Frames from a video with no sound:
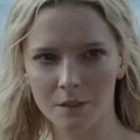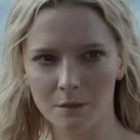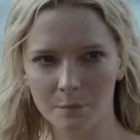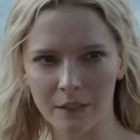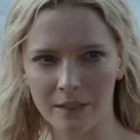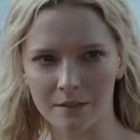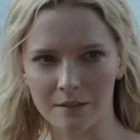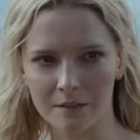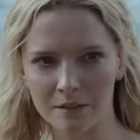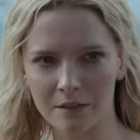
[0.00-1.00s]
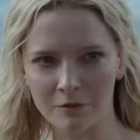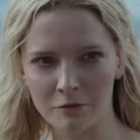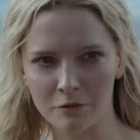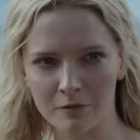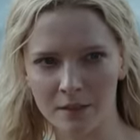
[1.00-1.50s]
No penance could
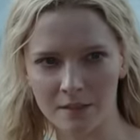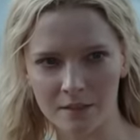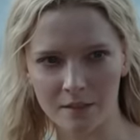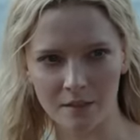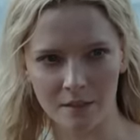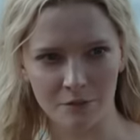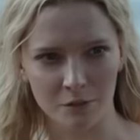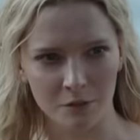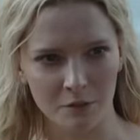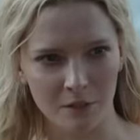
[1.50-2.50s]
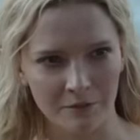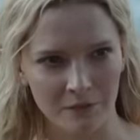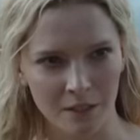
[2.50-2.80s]
ever erase the evil you have